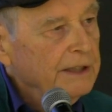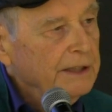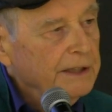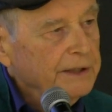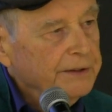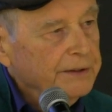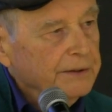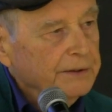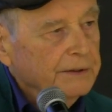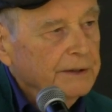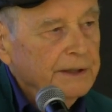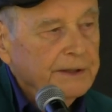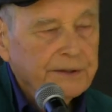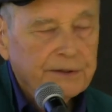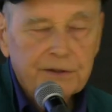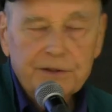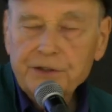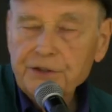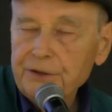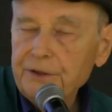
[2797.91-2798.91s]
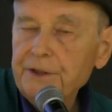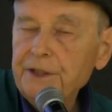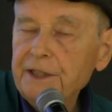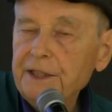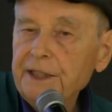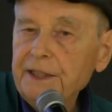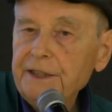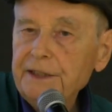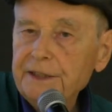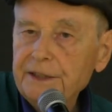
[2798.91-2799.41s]
It's a
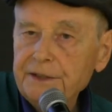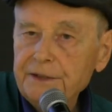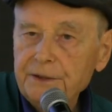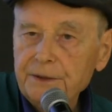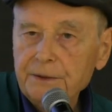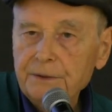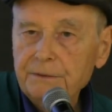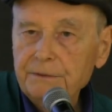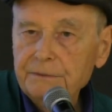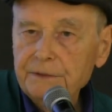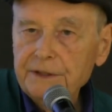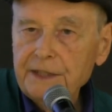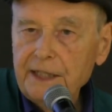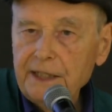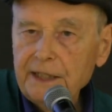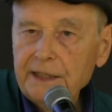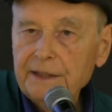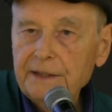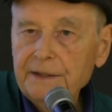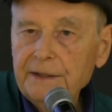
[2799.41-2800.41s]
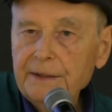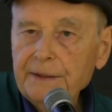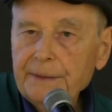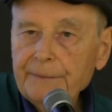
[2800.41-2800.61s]
journey that you take